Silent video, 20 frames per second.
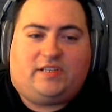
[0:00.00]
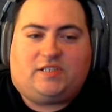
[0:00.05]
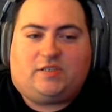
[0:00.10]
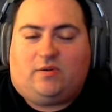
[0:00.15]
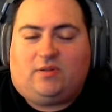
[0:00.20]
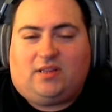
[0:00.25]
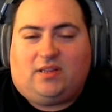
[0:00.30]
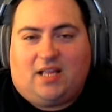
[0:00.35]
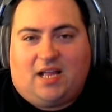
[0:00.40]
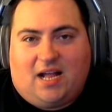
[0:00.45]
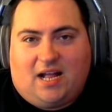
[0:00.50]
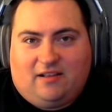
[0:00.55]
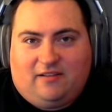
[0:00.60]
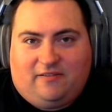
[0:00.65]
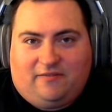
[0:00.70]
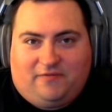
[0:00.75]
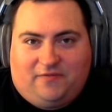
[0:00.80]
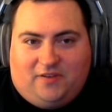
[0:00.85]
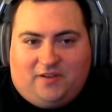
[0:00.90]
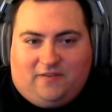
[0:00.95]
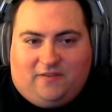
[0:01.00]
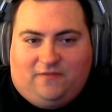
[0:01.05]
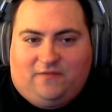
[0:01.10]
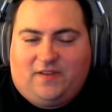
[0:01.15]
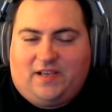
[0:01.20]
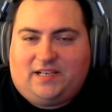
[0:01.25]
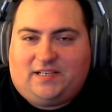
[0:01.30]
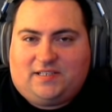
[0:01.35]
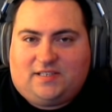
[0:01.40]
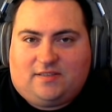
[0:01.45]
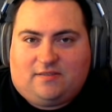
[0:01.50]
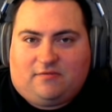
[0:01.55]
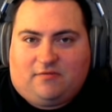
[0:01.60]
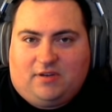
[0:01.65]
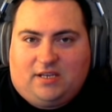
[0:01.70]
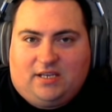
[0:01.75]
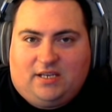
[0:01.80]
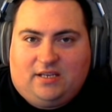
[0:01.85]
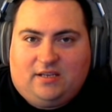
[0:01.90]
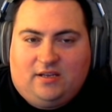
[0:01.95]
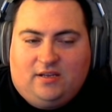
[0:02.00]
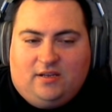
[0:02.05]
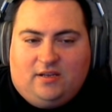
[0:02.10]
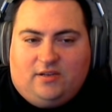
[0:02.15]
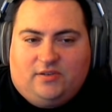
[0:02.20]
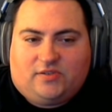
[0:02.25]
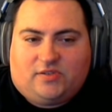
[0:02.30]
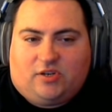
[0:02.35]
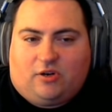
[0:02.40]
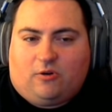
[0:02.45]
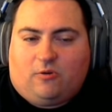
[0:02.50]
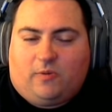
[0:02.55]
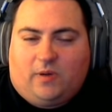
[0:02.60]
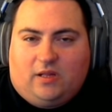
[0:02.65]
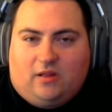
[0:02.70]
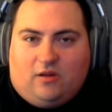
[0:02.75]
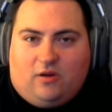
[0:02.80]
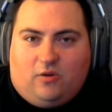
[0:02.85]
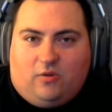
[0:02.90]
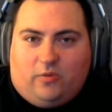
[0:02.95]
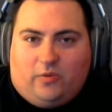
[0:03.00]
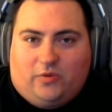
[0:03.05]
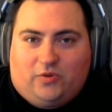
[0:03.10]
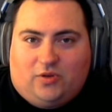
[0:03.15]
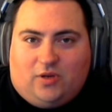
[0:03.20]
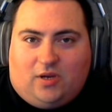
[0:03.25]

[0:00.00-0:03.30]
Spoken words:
So a lot of Phase 3 Sarguilo